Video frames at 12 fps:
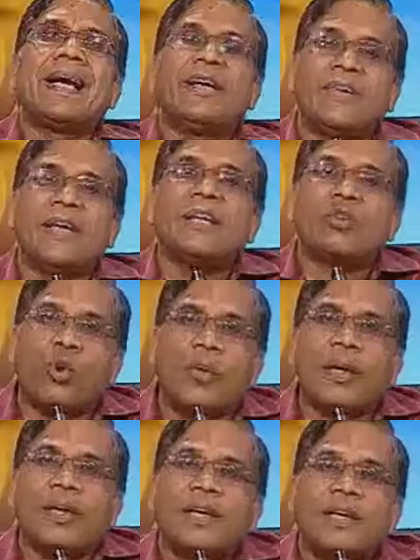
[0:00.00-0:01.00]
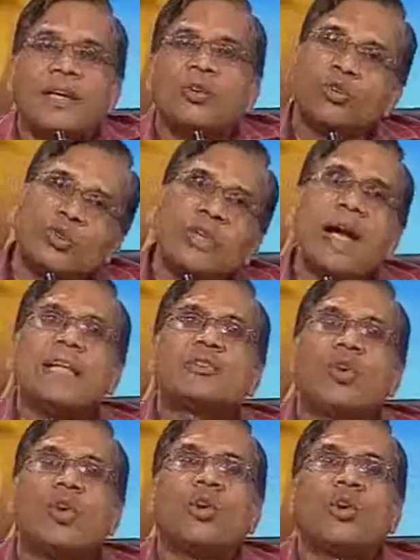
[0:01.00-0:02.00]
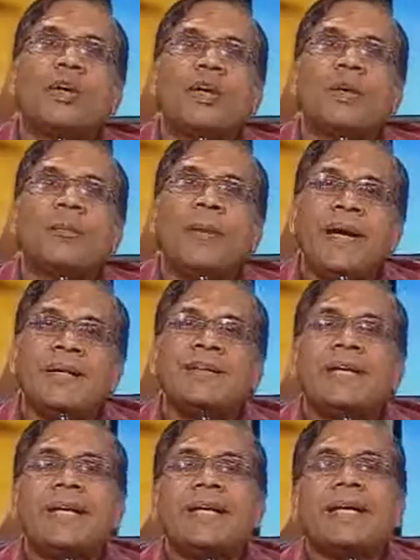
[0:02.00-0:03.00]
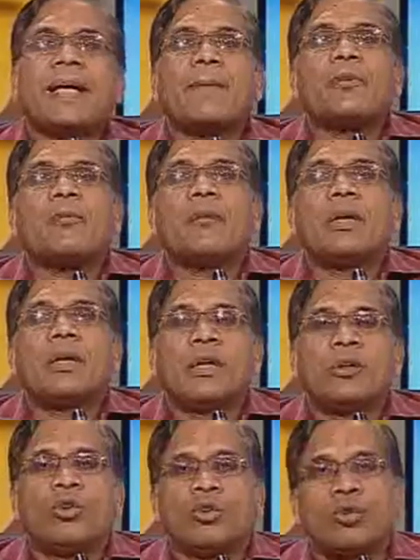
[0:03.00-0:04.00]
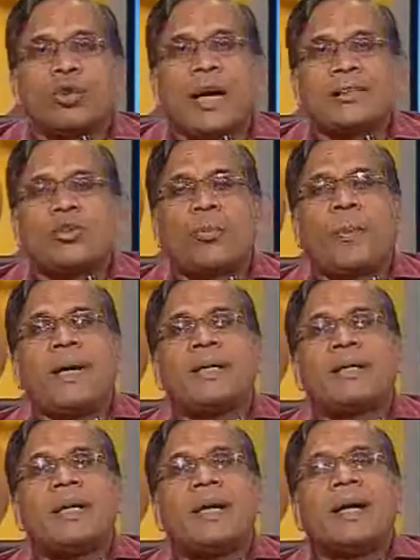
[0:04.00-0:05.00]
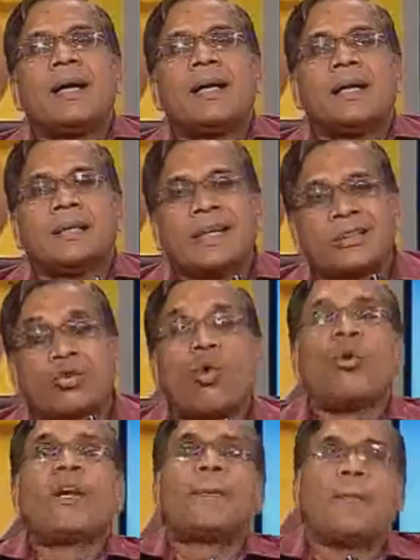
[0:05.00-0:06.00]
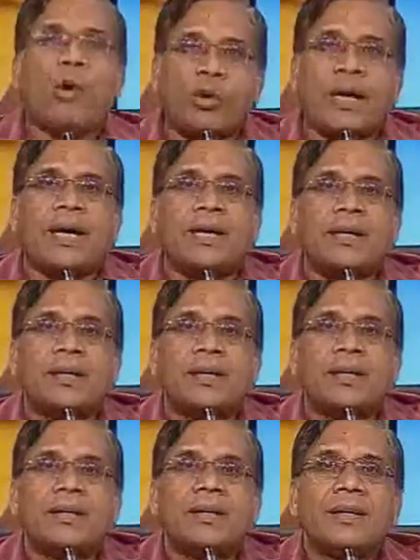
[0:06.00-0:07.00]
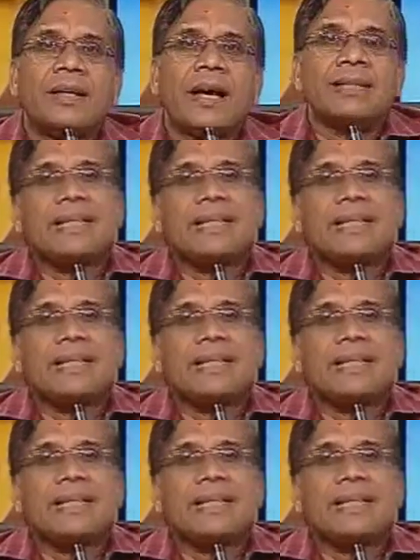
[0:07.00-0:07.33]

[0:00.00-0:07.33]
entry is over, you should also print the data capture, you should also print the school report card and